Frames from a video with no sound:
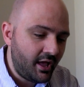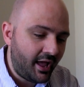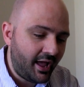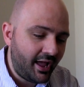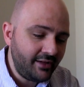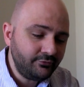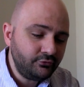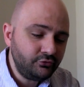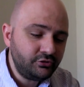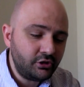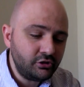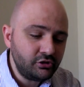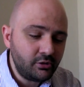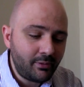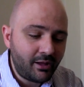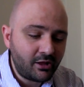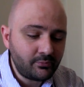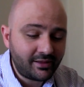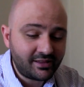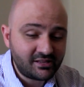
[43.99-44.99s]
I have to tell you
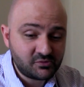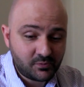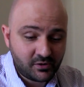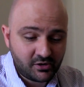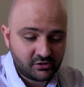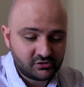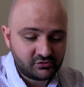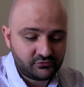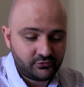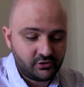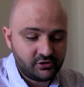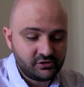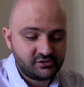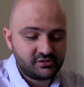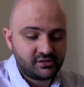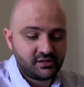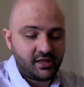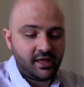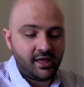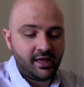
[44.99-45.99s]
about my experience first.